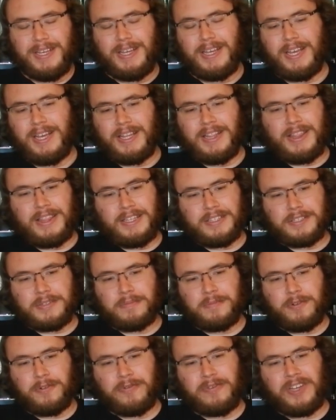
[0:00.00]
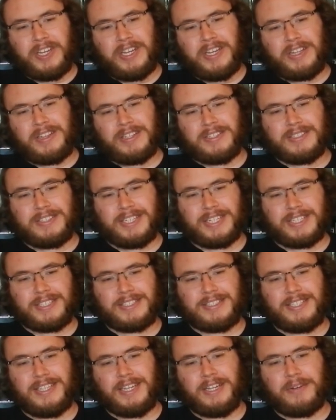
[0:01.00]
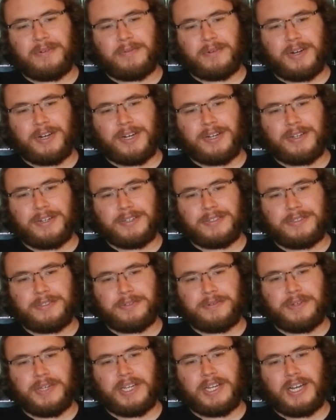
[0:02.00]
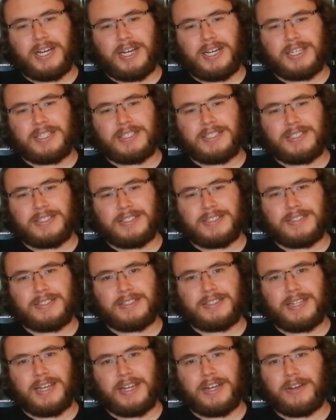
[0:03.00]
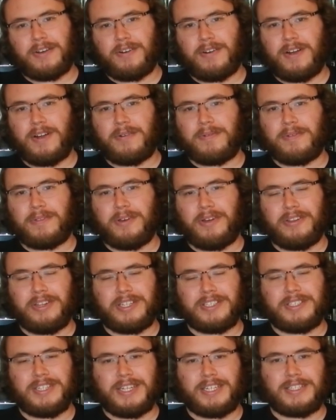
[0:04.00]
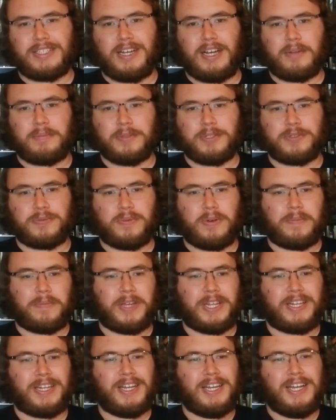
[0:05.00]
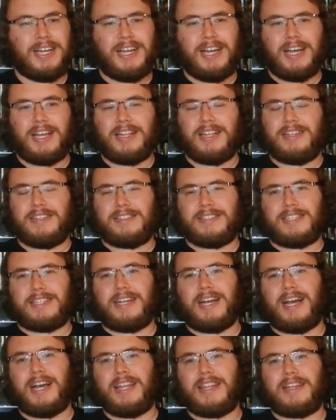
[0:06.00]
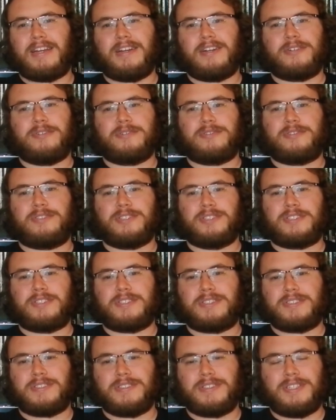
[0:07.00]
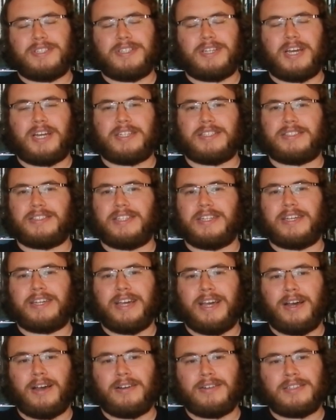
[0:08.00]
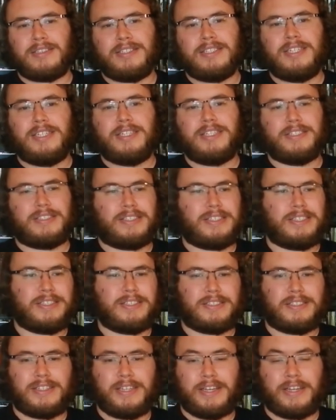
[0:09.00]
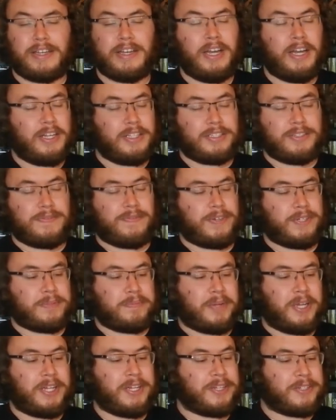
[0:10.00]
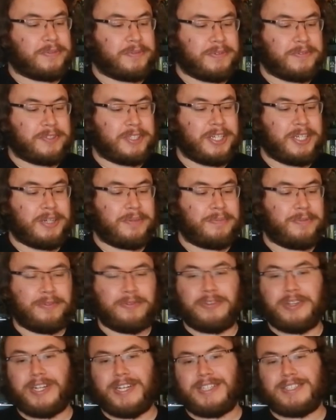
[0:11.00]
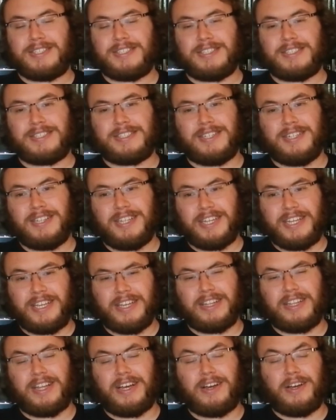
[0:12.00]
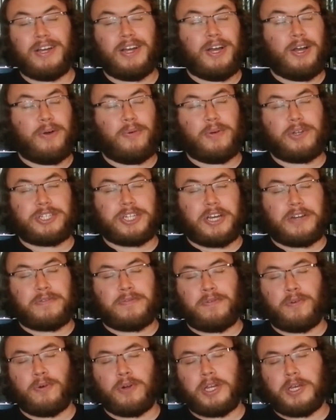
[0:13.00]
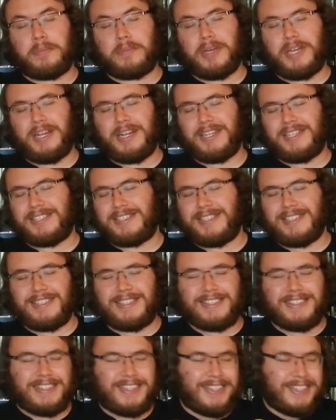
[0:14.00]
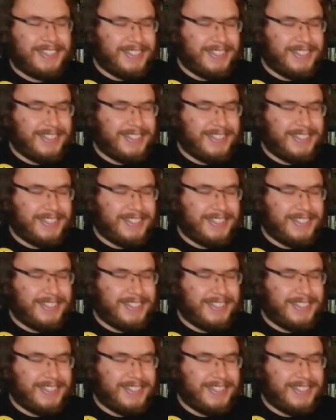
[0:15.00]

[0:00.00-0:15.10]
in this movie, there's like a scene where Dewey Cox is standing around with all these like topless women, and then there's a guy there who's just, he got his dick out. You see his dick. It's the first penis we've seen at movie night since Caligula, which had 40 penises.